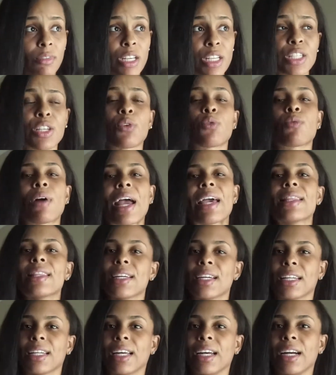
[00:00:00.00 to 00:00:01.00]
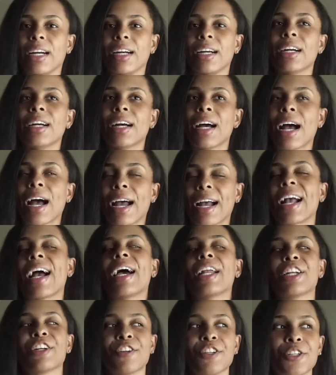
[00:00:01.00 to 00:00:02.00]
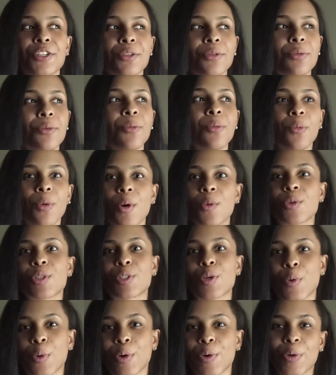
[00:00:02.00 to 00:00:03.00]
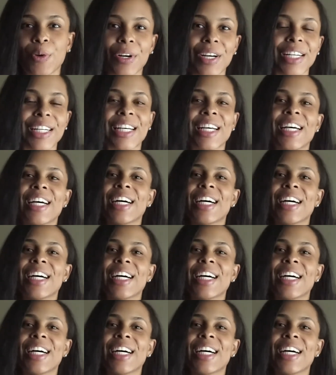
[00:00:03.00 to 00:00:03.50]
So right then and there, I kind of knew what was going on.